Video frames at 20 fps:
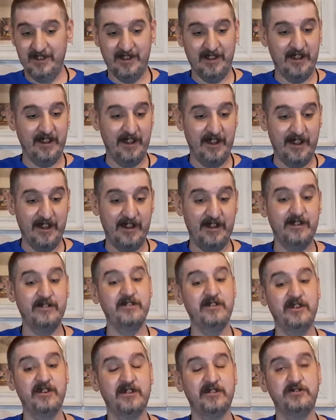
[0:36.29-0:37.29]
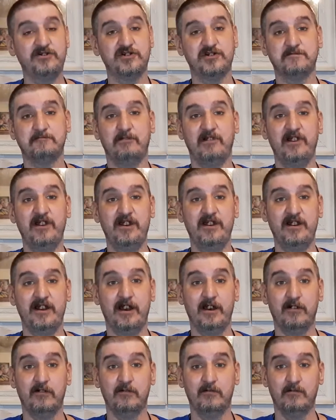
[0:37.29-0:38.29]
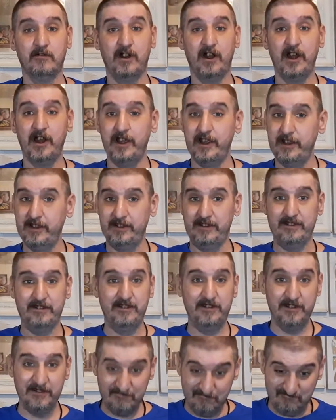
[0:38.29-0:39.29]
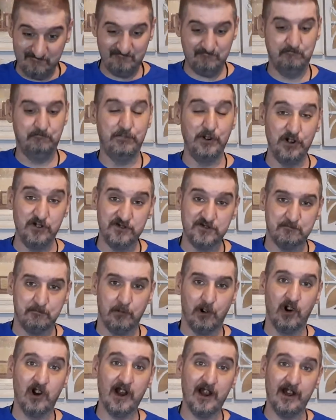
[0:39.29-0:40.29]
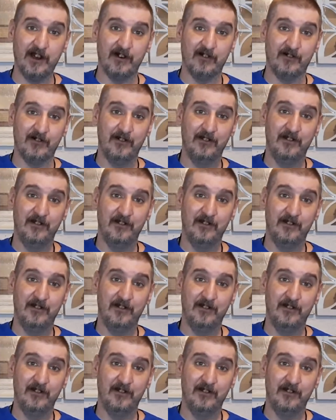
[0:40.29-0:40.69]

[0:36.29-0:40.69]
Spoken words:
and it could just plain outright boost morale.